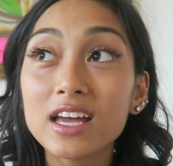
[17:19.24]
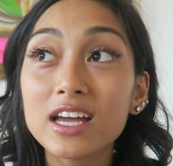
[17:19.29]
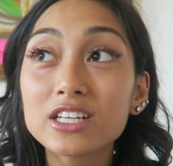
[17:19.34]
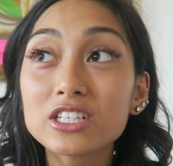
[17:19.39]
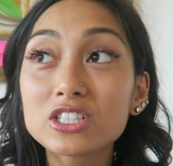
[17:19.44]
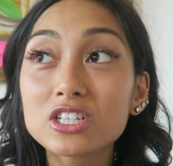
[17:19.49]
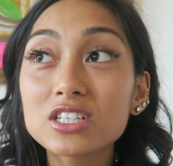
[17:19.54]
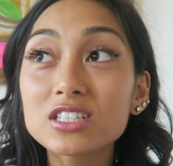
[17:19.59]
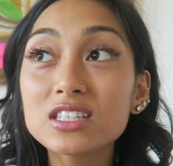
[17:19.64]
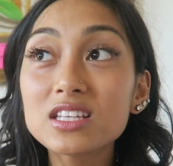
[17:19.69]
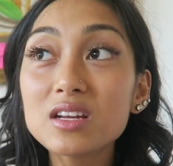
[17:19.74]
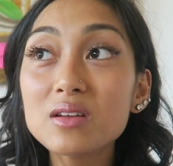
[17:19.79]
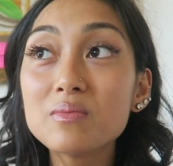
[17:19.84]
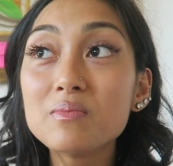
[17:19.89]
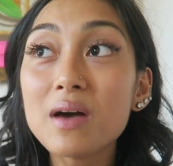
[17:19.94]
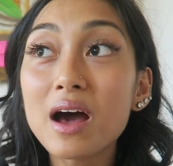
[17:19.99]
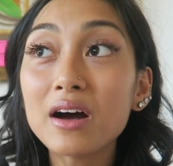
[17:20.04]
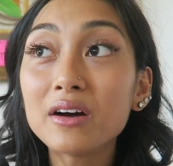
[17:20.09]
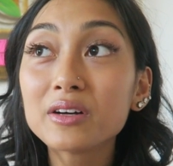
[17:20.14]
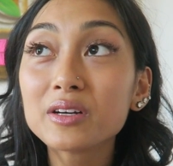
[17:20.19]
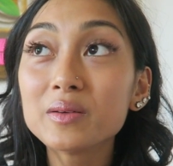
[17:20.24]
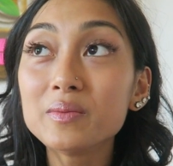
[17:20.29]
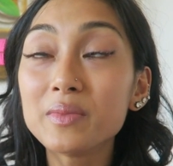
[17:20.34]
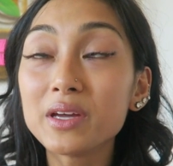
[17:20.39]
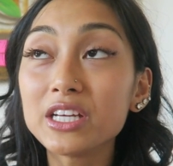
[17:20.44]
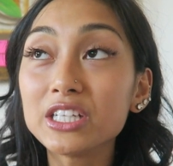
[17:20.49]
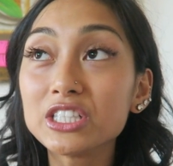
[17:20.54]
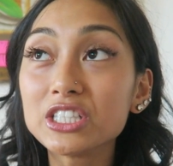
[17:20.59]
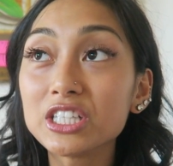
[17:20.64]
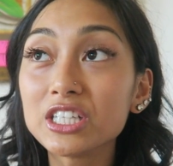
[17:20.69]
it's just an
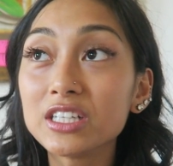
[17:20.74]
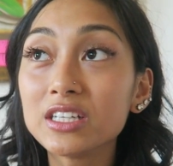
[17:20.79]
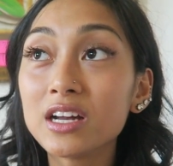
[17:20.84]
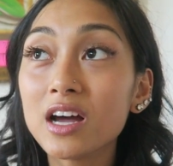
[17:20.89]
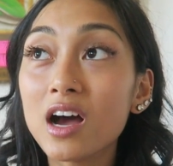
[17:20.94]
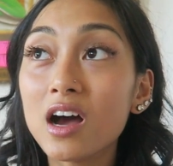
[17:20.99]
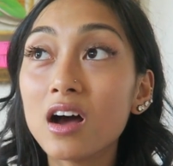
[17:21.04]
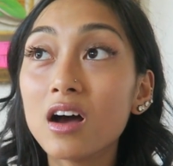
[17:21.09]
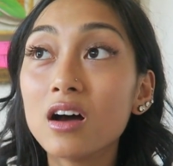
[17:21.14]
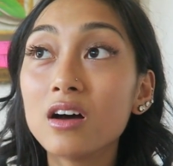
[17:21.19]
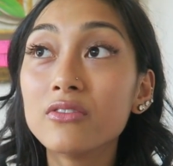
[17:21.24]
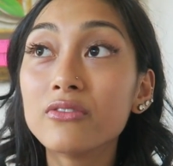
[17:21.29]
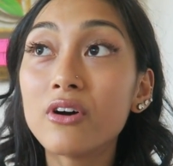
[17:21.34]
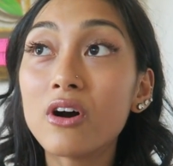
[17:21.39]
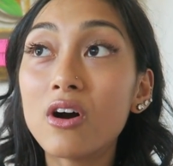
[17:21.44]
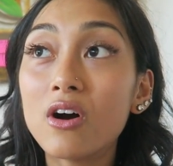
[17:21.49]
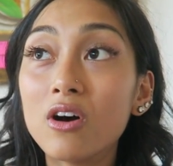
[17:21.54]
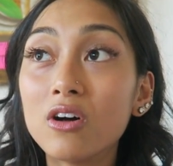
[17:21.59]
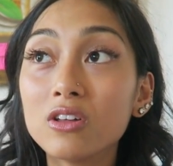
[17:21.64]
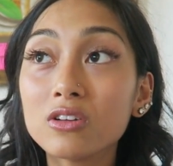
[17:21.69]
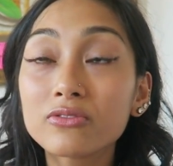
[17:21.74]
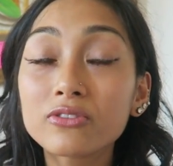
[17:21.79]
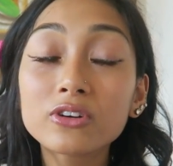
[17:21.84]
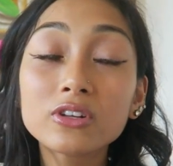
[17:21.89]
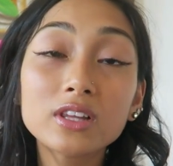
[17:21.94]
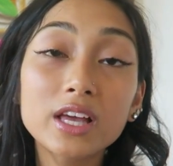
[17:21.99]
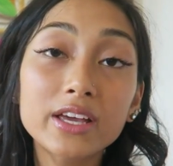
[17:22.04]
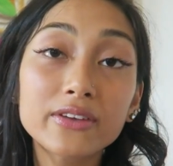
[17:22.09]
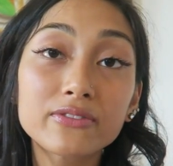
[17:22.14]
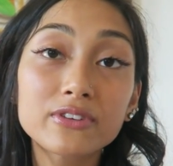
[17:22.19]
amalgamation of all of her
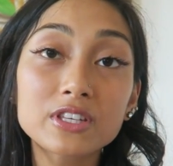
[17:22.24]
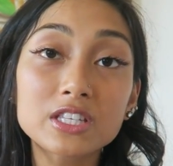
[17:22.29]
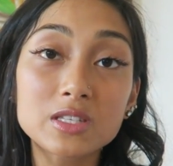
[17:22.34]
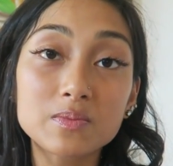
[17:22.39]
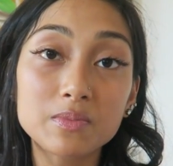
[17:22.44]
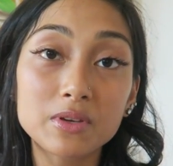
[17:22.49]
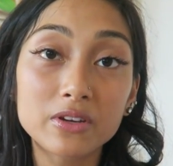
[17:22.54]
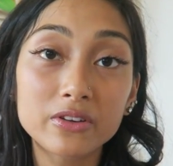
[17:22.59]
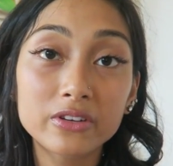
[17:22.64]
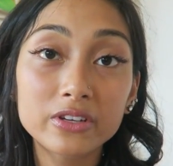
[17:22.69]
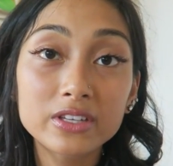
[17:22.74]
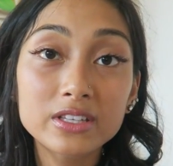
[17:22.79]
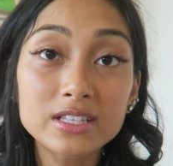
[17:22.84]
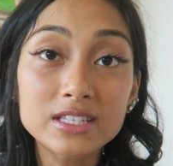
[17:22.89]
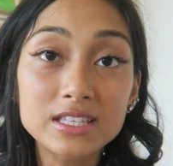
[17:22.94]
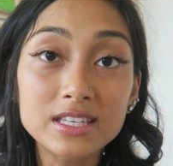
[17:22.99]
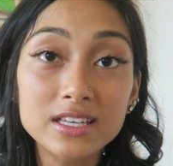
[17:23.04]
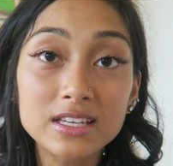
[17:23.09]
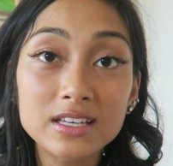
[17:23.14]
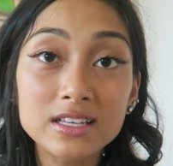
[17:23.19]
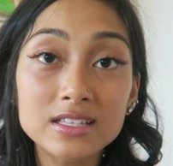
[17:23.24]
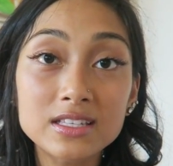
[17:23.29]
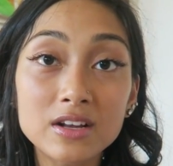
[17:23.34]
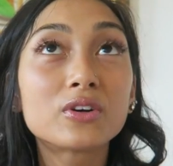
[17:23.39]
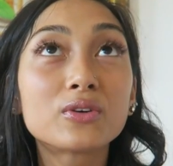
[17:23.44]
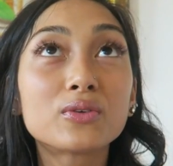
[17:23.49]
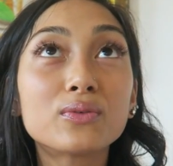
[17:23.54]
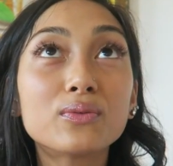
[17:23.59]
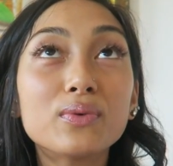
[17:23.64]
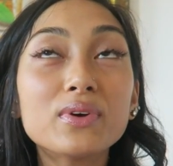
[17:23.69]
life experiences,
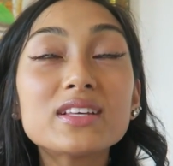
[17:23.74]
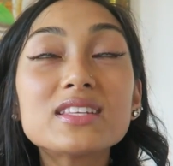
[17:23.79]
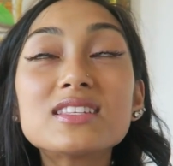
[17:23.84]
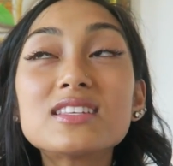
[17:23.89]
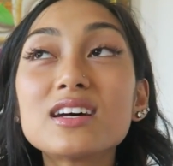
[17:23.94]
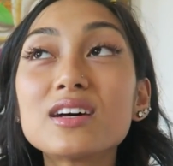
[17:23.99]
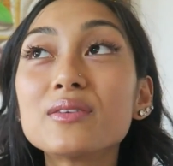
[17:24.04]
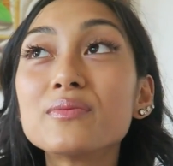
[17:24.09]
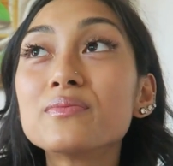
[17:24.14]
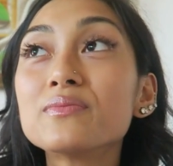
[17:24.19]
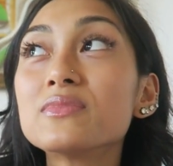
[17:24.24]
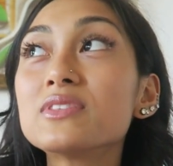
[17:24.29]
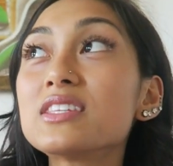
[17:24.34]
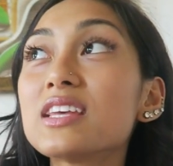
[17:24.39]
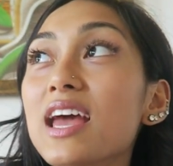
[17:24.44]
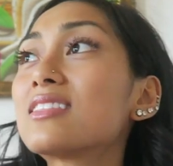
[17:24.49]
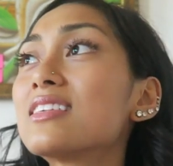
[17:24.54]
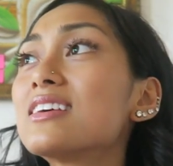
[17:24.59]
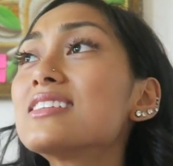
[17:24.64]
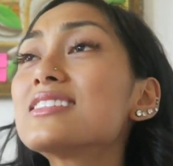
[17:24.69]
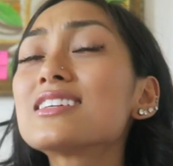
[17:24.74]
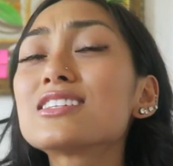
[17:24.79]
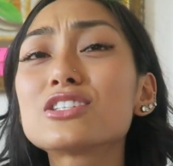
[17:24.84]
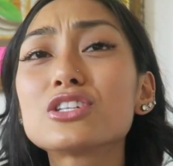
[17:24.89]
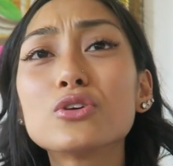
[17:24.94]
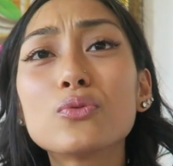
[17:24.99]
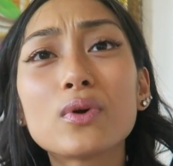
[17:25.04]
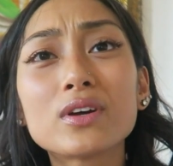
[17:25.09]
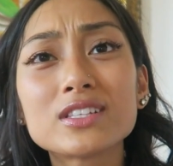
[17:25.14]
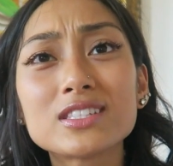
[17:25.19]
her wisdoms, things that
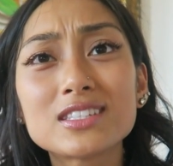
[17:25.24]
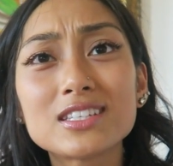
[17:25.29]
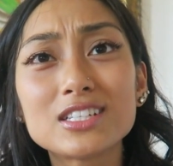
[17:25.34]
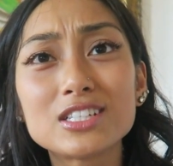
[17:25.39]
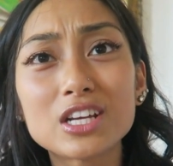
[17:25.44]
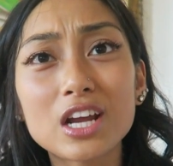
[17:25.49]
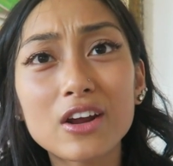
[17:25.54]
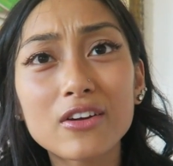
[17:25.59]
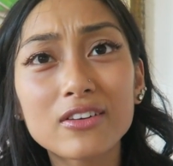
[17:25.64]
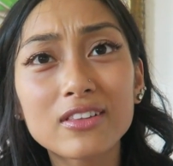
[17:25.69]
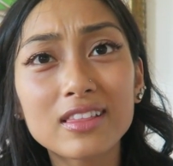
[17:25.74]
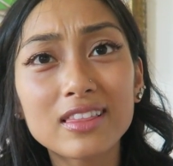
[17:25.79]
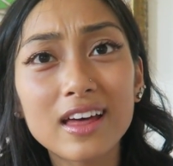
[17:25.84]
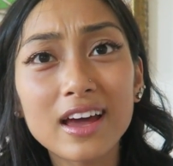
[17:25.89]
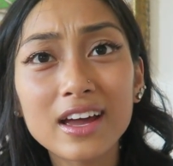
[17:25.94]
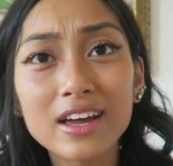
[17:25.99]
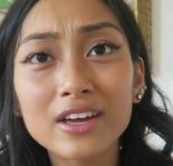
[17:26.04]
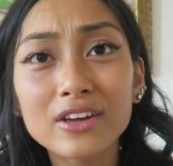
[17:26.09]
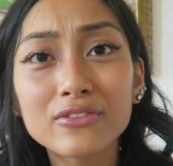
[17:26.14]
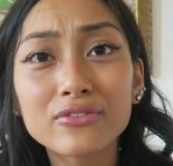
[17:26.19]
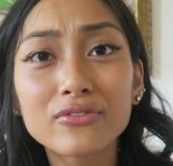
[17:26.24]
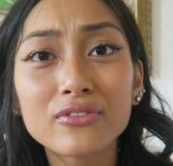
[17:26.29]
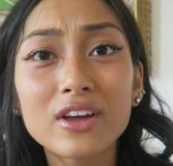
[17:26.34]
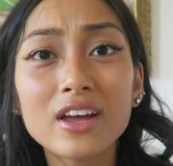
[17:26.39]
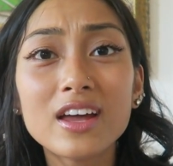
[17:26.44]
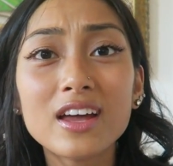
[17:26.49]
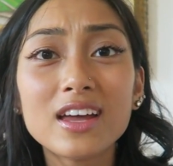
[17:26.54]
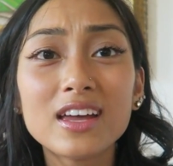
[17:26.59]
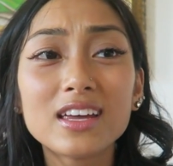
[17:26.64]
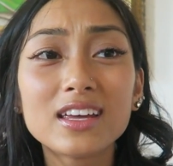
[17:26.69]
she wants to share in life
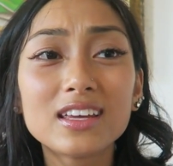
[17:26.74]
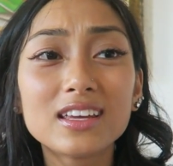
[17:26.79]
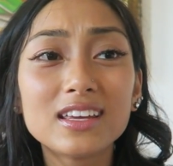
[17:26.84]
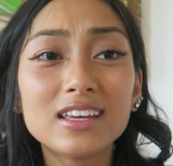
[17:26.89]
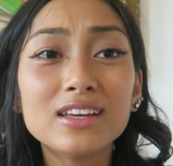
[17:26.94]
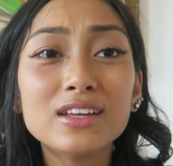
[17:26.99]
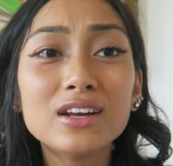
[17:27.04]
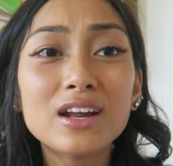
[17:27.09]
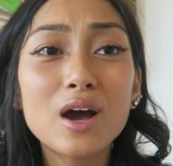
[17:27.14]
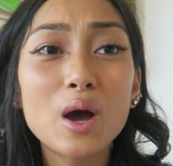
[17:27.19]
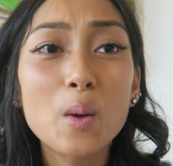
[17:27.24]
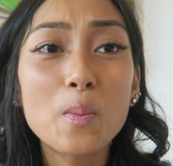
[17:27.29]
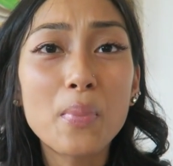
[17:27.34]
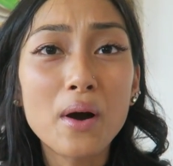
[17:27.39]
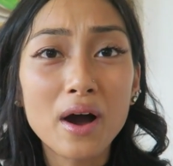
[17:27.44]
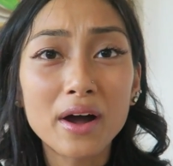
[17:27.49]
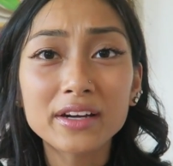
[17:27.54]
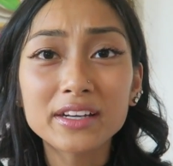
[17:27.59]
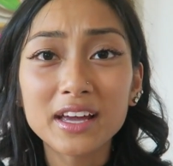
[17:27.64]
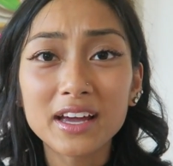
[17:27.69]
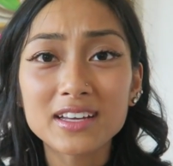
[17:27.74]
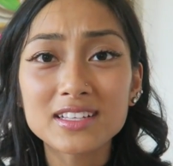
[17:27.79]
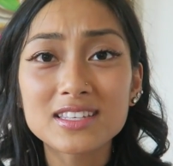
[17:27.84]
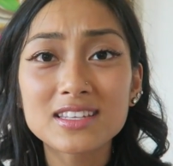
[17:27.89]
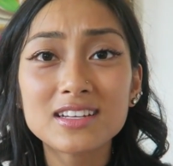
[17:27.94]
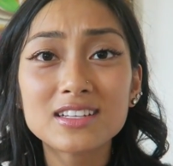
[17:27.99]
in a podcast.